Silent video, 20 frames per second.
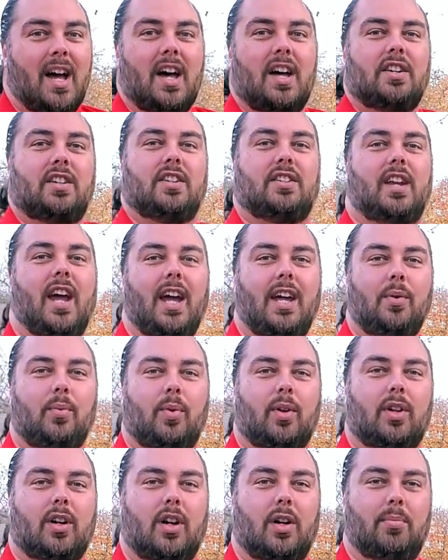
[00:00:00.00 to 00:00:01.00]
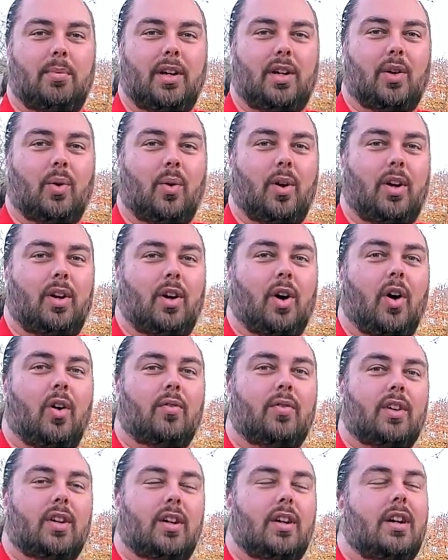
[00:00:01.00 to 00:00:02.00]
Today we're going to be going
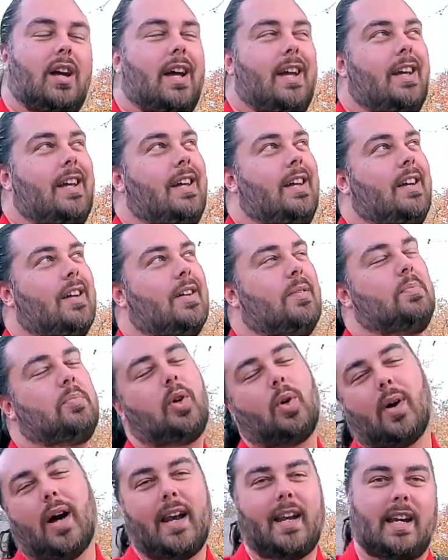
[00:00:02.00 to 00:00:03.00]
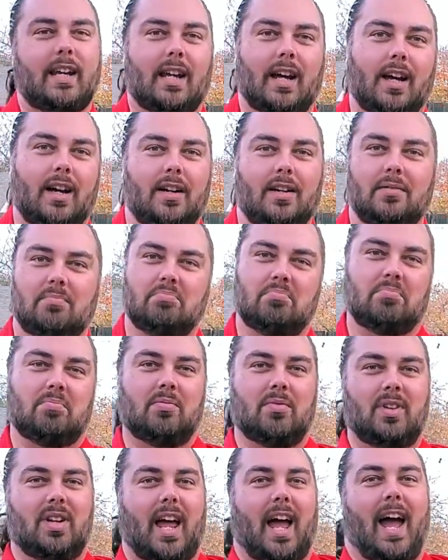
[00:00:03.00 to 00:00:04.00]
over a karate
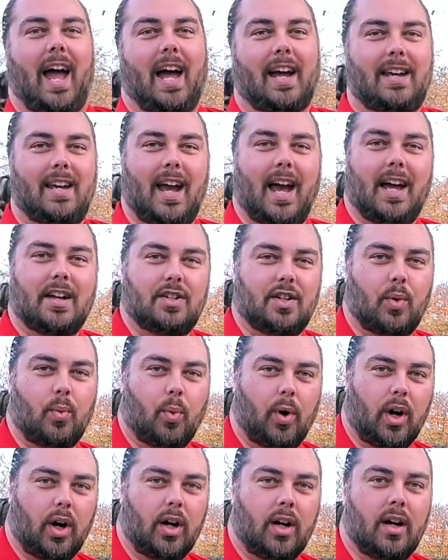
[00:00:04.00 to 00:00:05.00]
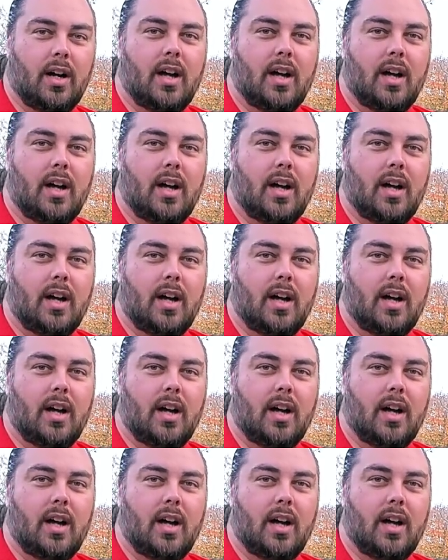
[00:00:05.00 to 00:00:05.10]
hack, as it were.